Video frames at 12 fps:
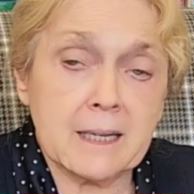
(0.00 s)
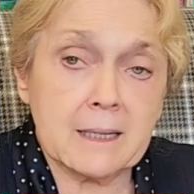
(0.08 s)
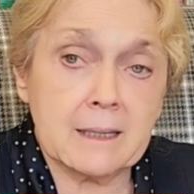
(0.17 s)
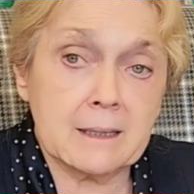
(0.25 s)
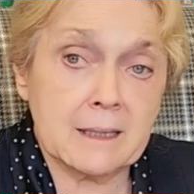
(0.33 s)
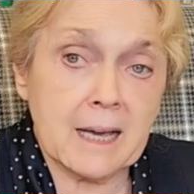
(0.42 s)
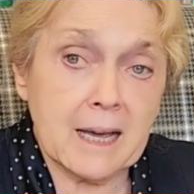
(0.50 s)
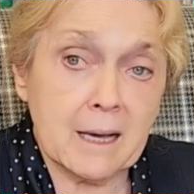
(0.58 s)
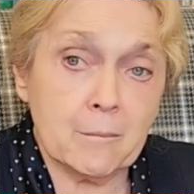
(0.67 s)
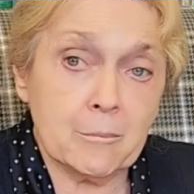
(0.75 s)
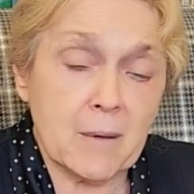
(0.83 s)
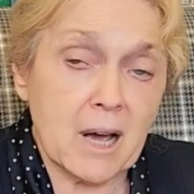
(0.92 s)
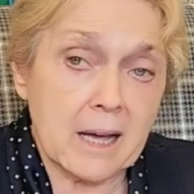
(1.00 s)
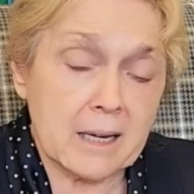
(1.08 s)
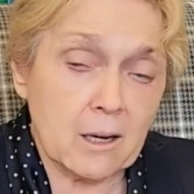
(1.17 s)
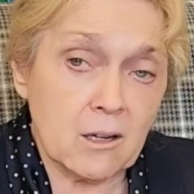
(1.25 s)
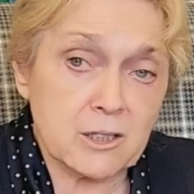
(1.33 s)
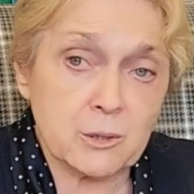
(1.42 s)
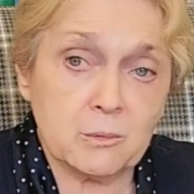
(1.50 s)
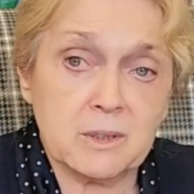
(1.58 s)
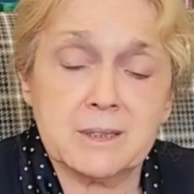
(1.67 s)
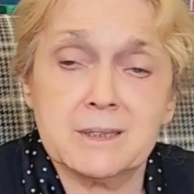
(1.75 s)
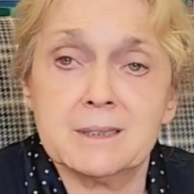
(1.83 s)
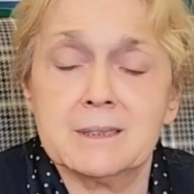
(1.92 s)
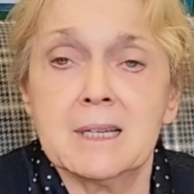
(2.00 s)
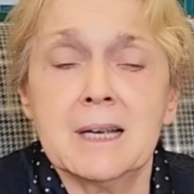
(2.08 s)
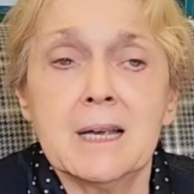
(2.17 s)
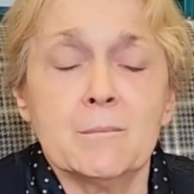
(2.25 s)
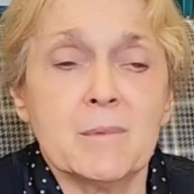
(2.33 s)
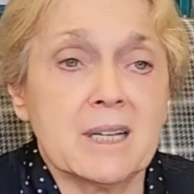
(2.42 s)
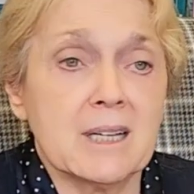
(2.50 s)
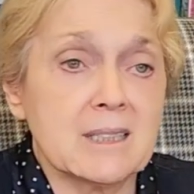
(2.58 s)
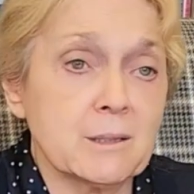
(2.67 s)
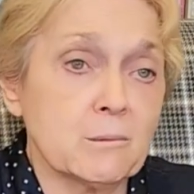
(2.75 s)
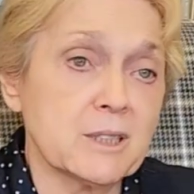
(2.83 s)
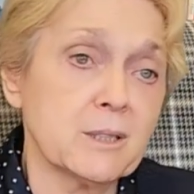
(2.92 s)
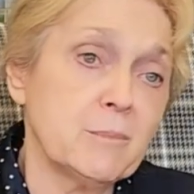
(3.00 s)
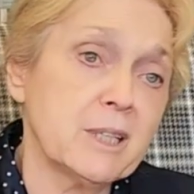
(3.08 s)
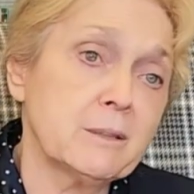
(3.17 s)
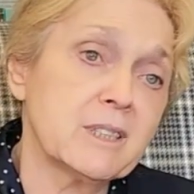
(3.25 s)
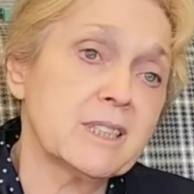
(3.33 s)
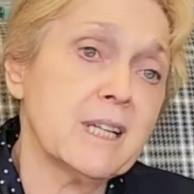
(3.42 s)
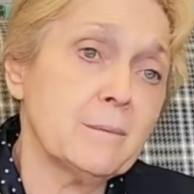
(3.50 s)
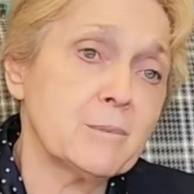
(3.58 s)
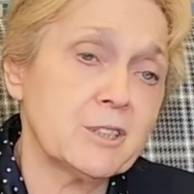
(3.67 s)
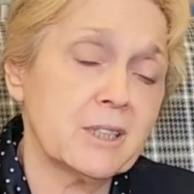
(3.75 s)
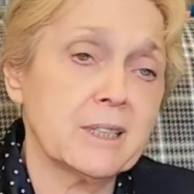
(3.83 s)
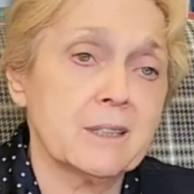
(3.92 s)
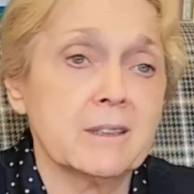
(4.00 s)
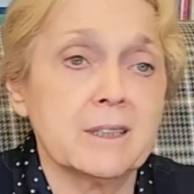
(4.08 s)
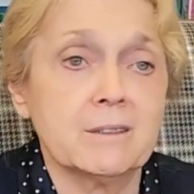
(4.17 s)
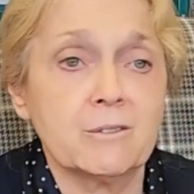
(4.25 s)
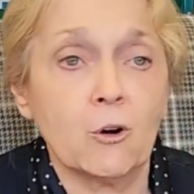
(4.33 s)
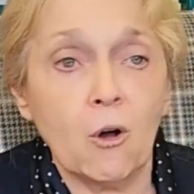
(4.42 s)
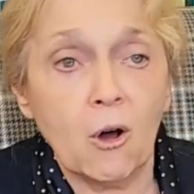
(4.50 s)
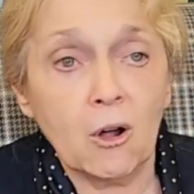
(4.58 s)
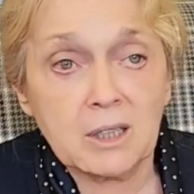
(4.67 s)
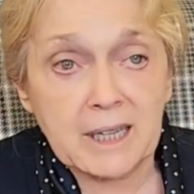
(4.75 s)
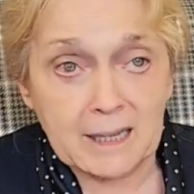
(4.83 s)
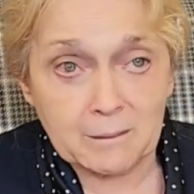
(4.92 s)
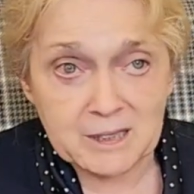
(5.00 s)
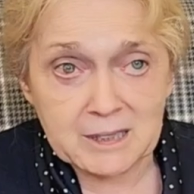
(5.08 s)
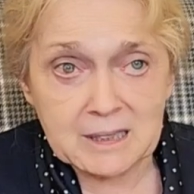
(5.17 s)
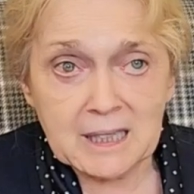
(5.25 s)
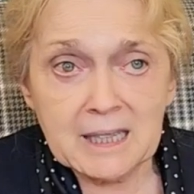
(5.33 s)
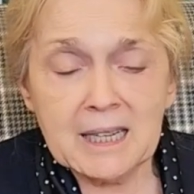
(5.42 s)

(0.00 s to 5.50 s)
the camp at Auschwitz, because it was a big reception area for all camps,